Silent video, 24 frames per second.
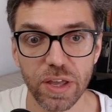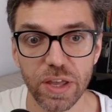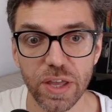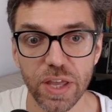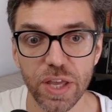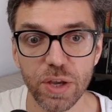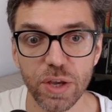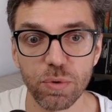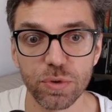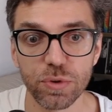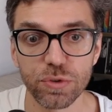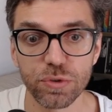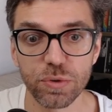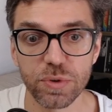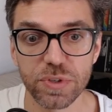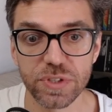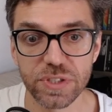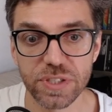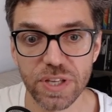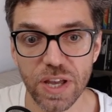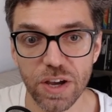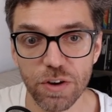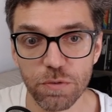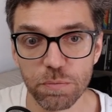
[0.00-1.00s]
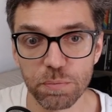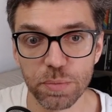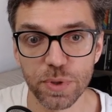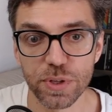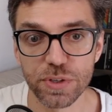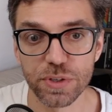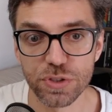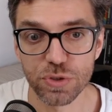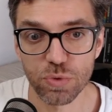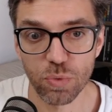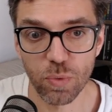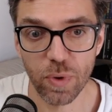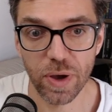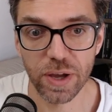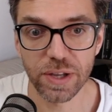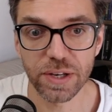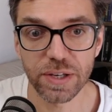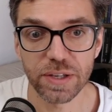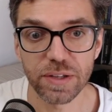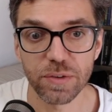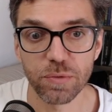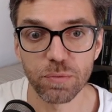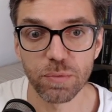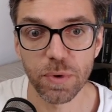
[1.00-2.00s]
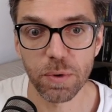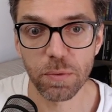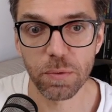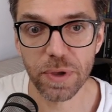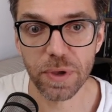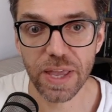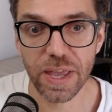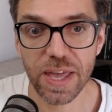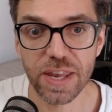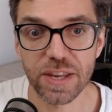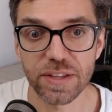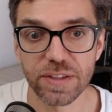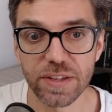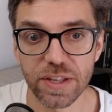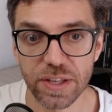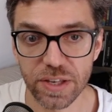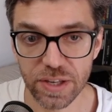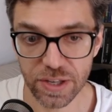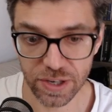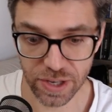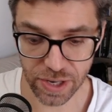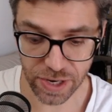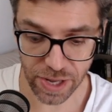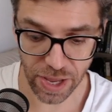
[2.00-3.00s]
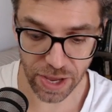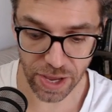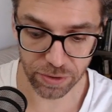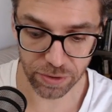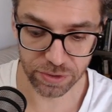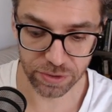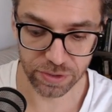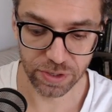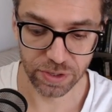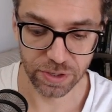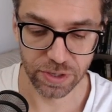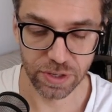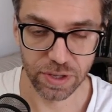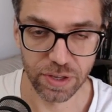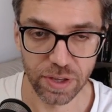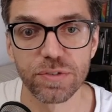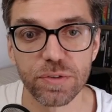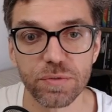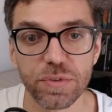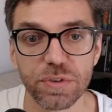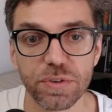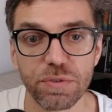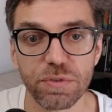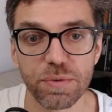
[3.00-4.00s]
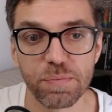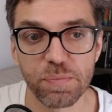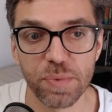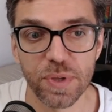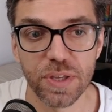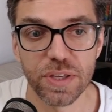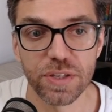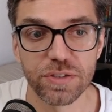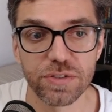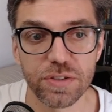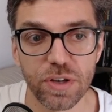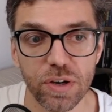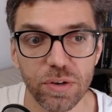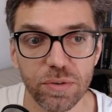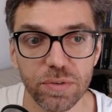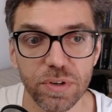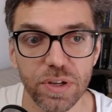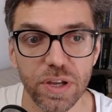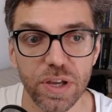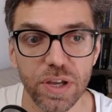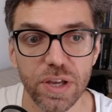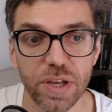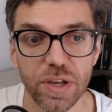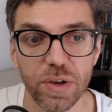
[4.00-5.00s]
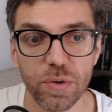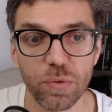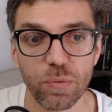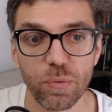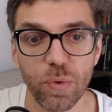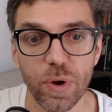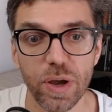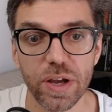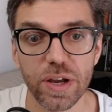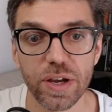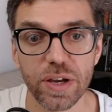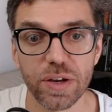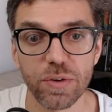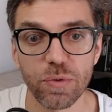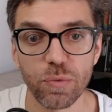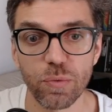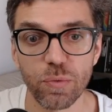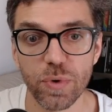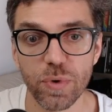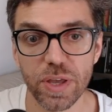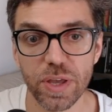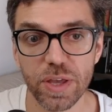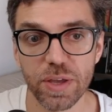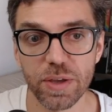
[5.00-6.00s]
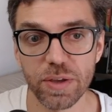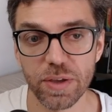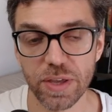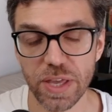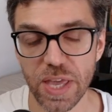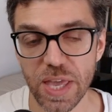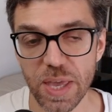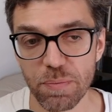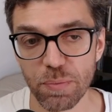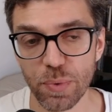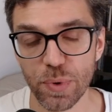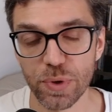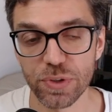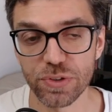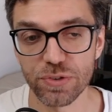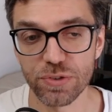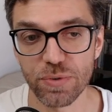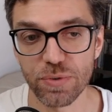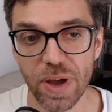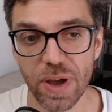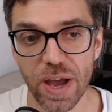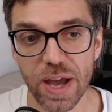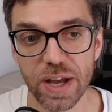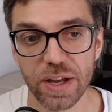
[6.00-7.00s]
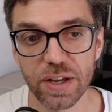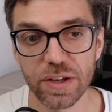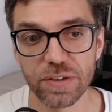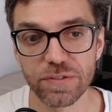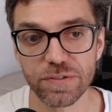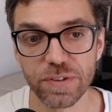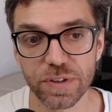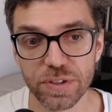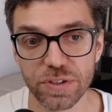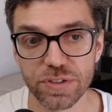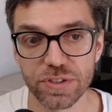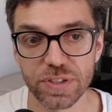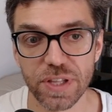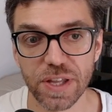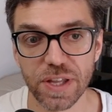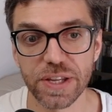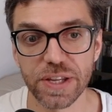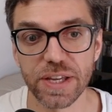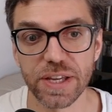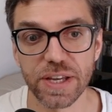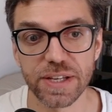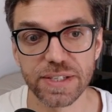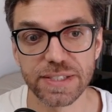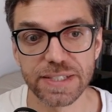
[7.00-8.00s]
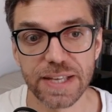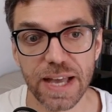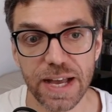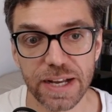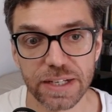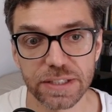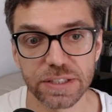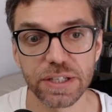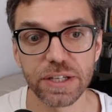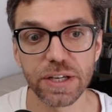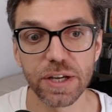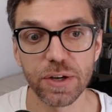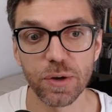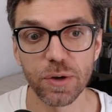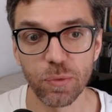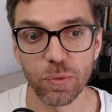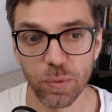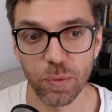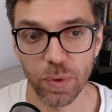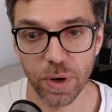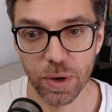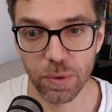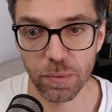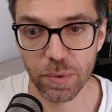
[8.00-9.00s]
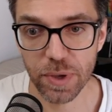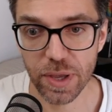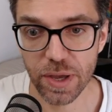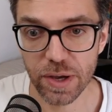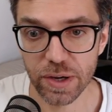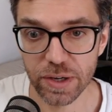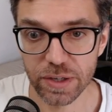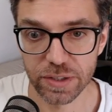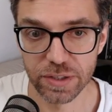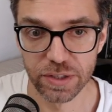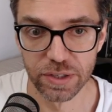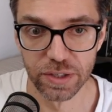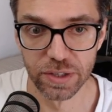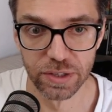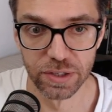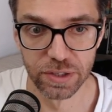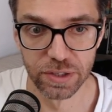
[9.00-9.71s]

equal to itself plus 1 when we get it in and out from the repeat zone, where we keep a track of understanding exactly where we are.